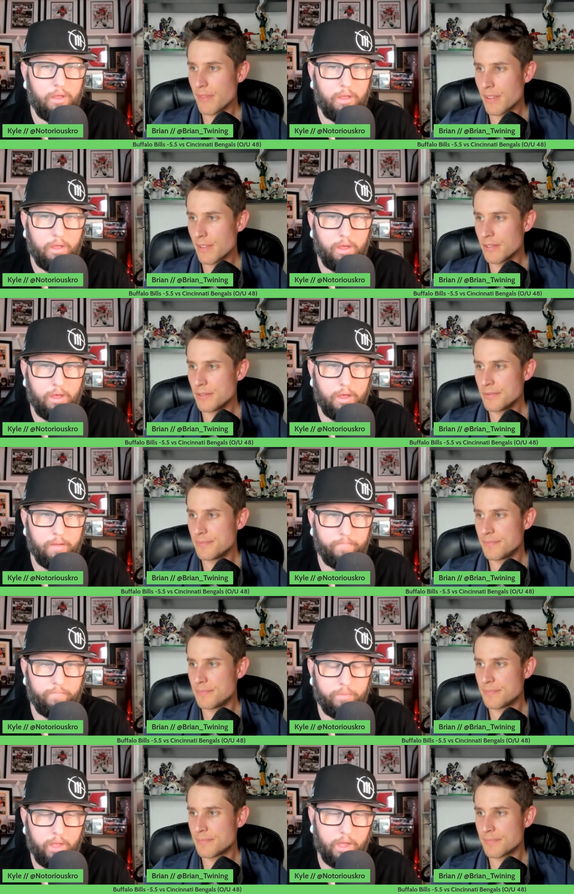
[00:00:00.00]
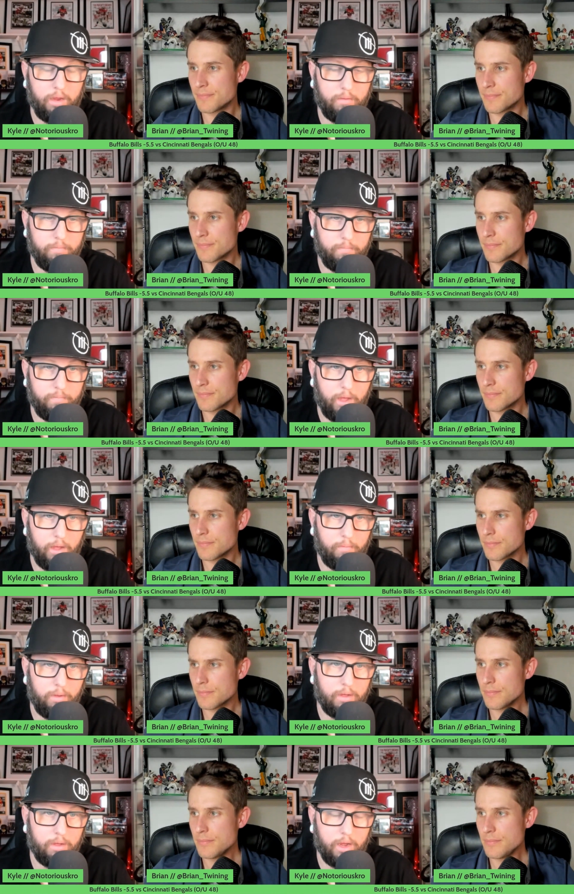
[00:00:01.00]
Speaker 1: um, and and
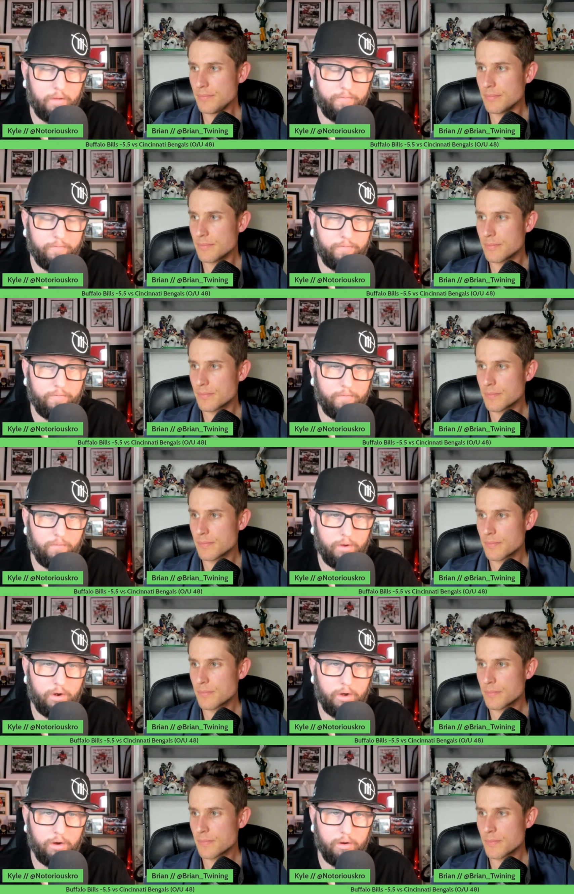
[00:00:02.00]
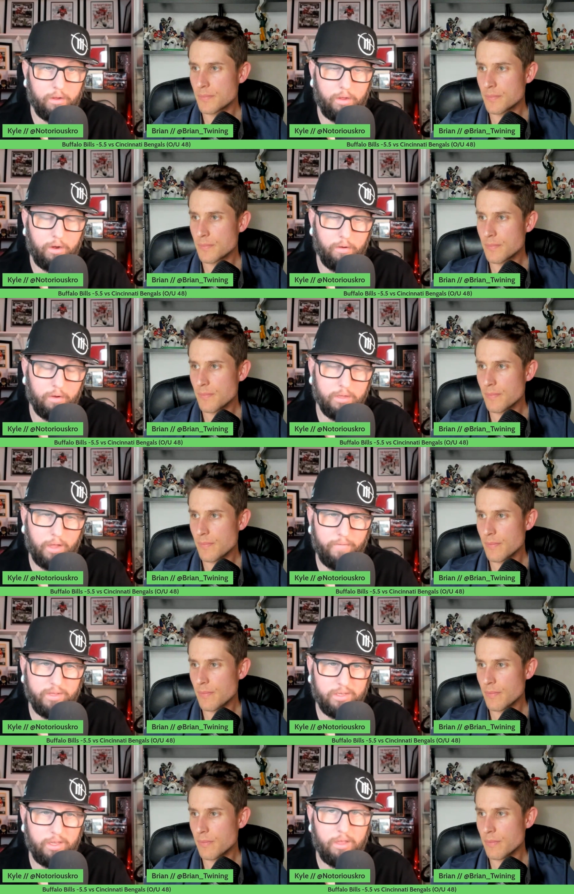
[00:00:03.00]
we kind of wonder, you know, because
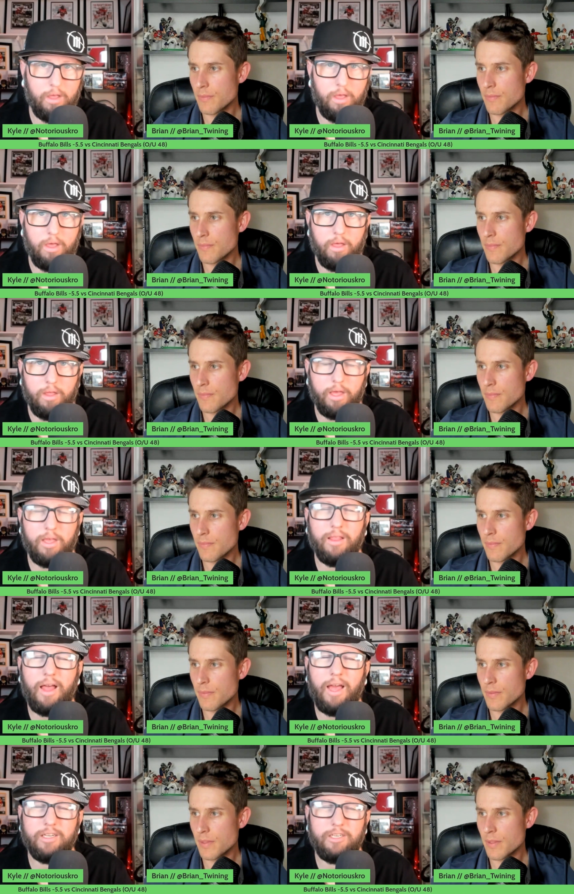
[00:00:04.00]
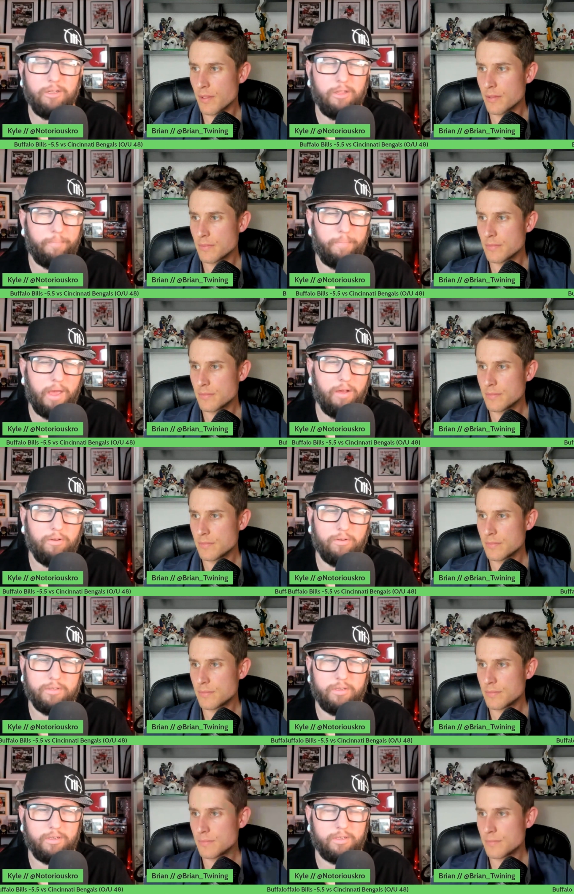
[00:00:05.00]
obviously, like last year the
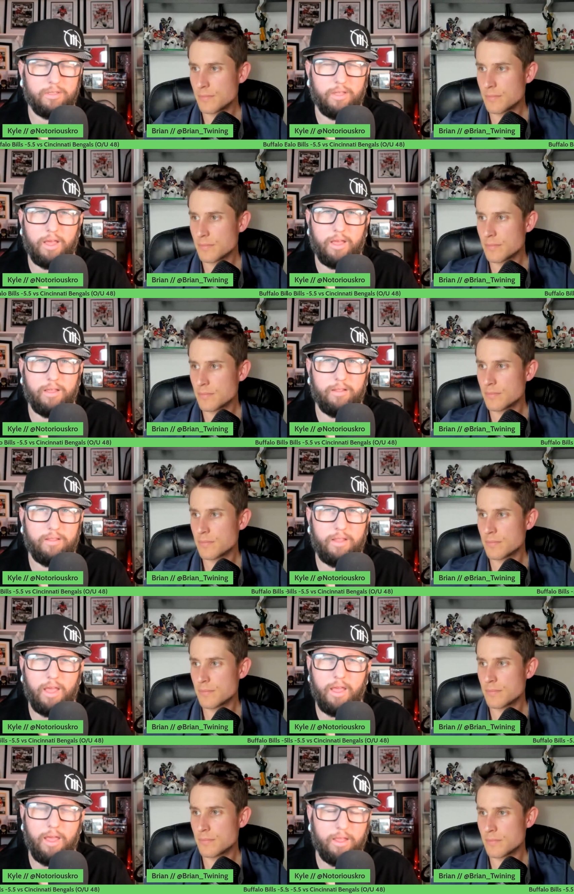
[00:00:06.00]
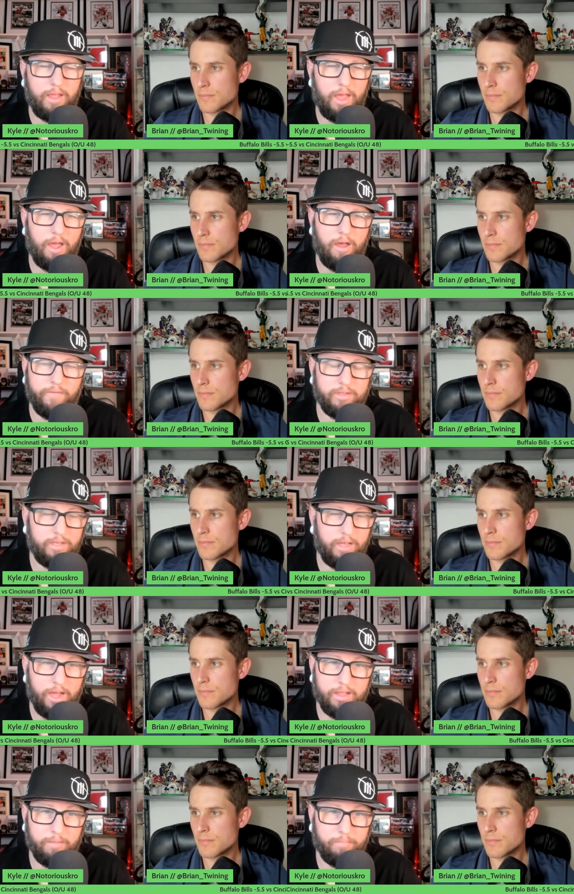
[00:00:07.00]
Bengals just like they they obviously
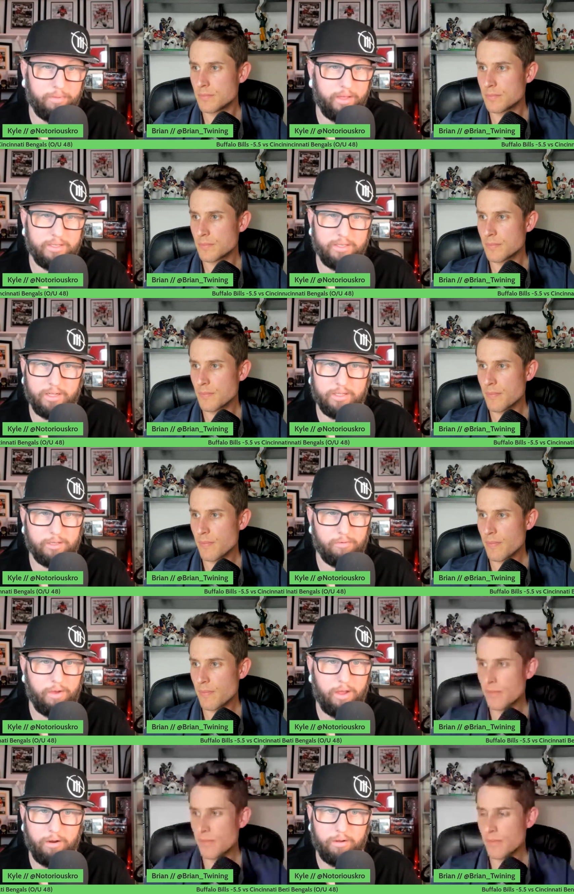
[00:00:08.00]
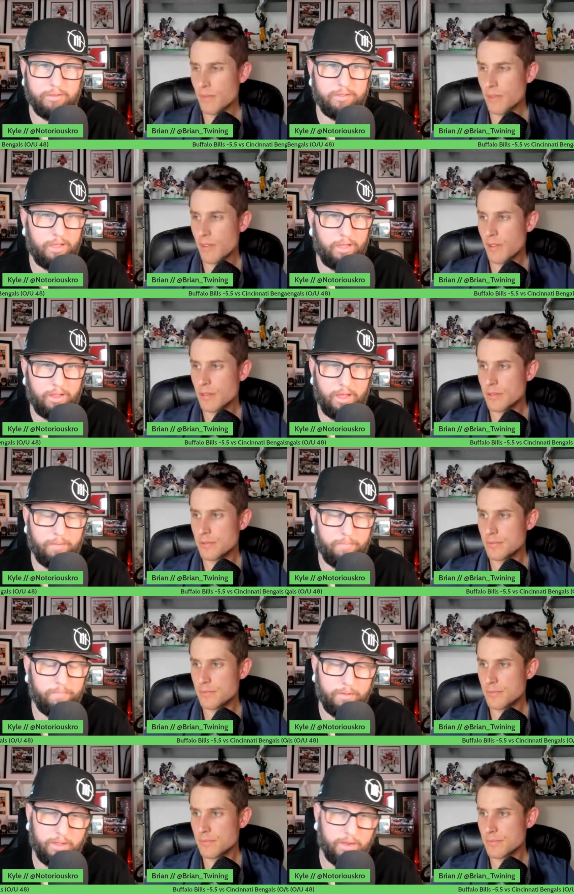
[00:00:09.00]
had the plays against the Raiders, and then that
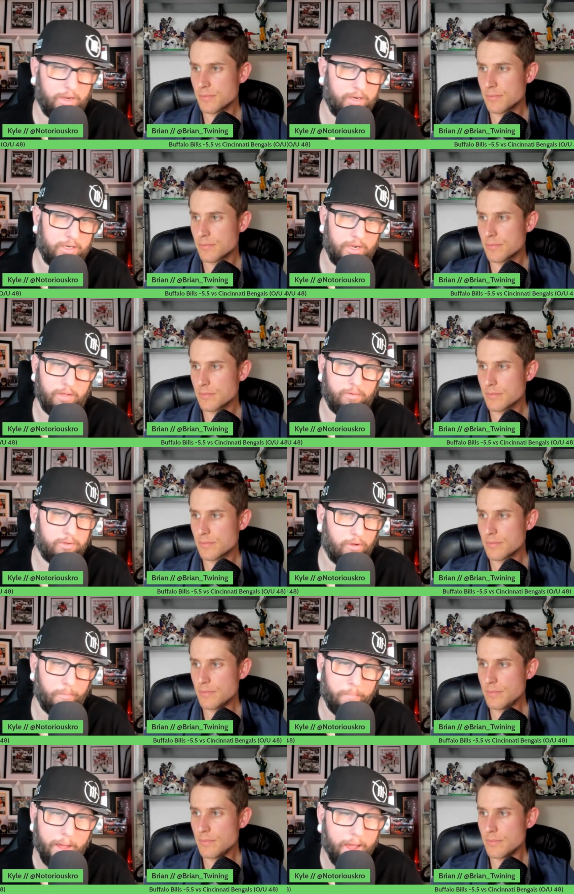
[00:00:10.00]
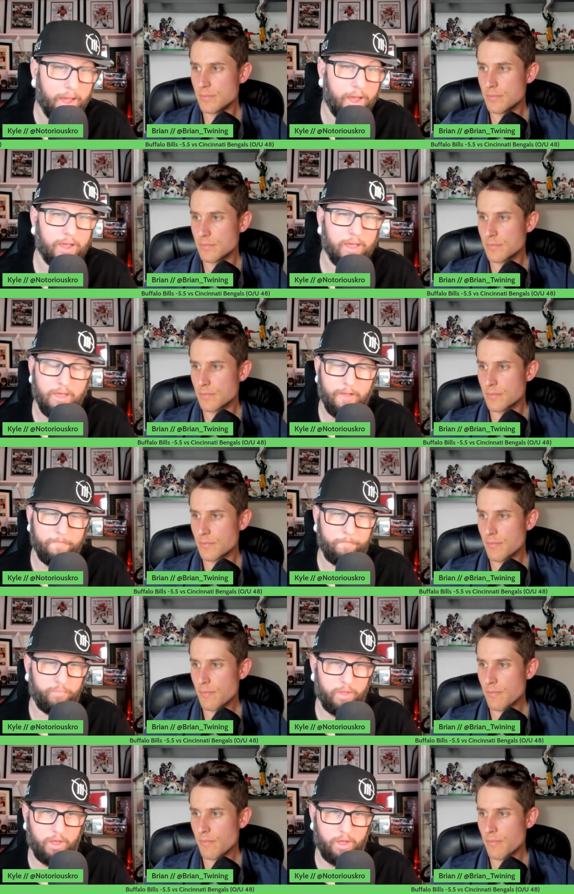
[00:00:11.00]
the touchdown that was called back
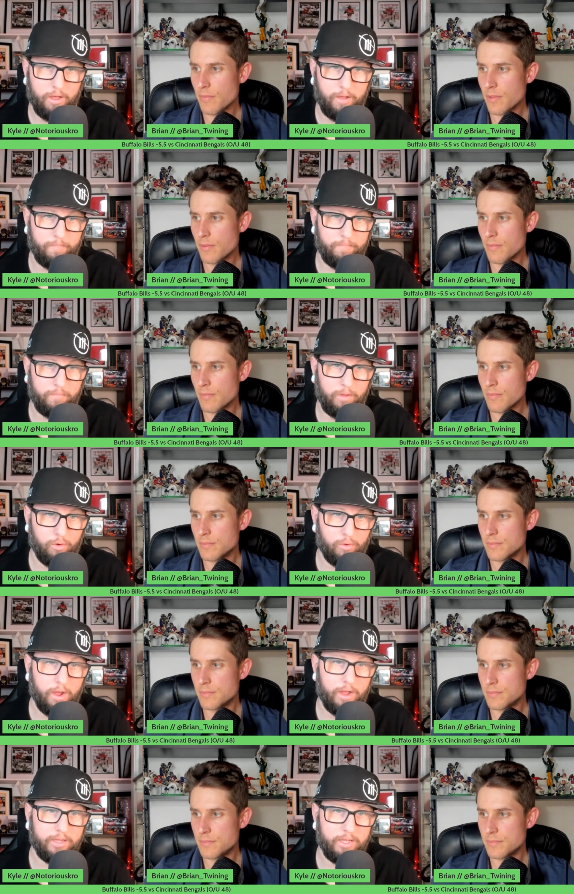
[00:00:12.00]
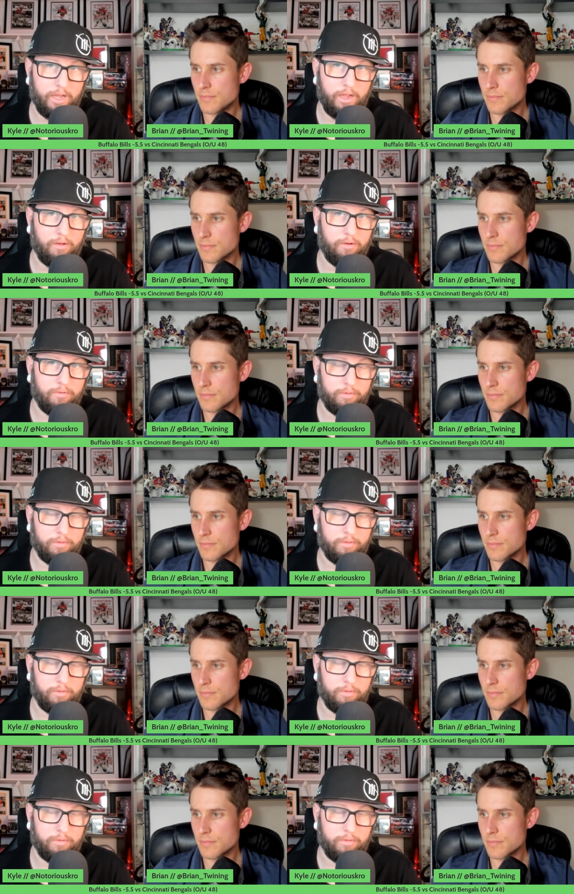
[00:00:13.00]
um, you know, Ryan Tannehill